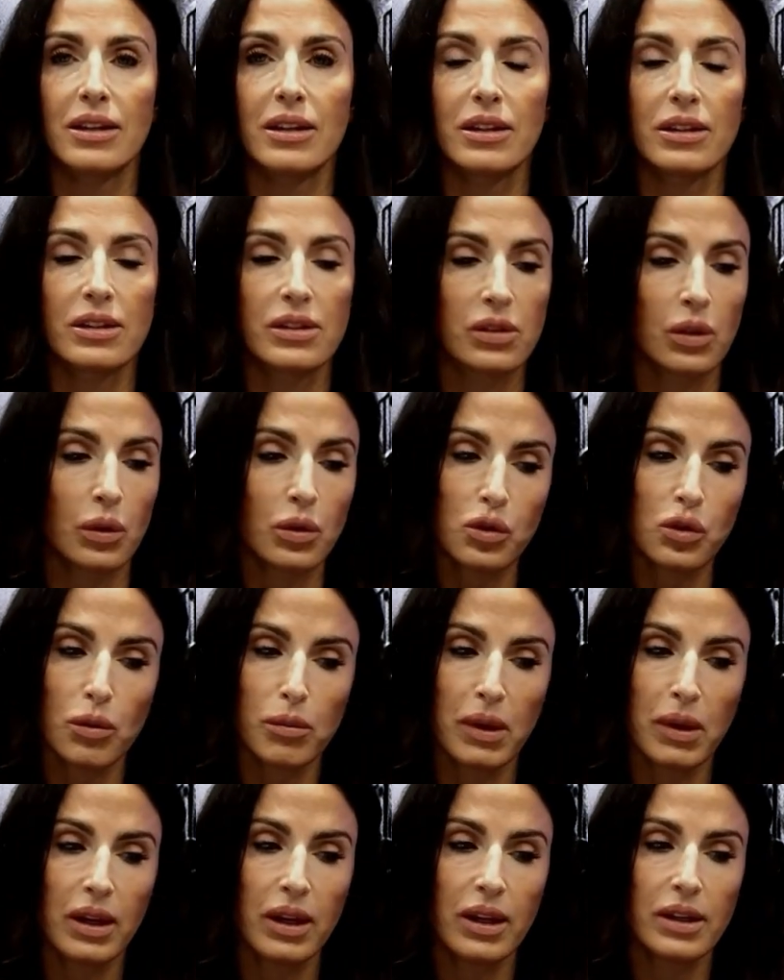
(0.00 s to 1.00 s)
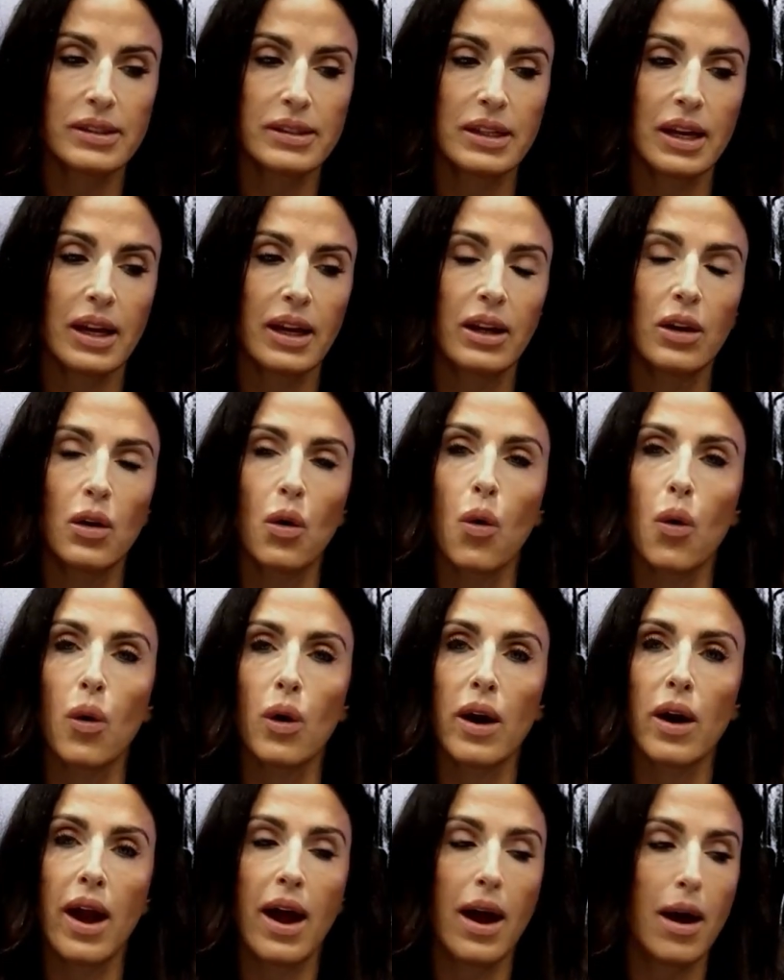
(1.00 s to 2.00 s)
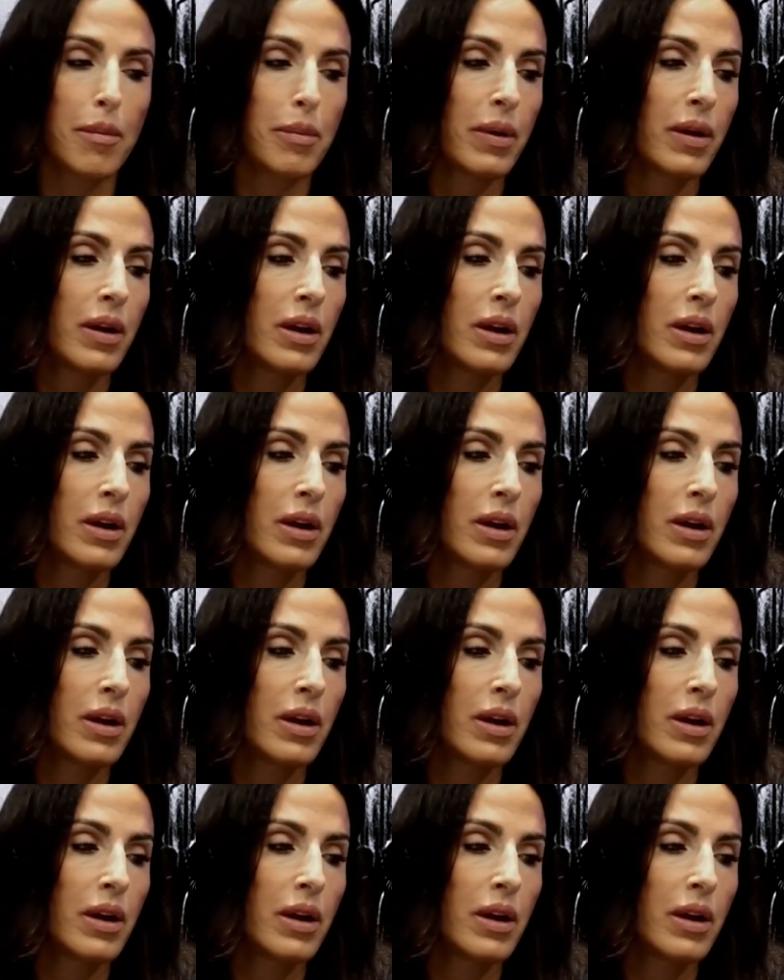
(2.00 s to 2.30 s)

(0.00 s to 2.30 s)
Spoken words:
social media site or app.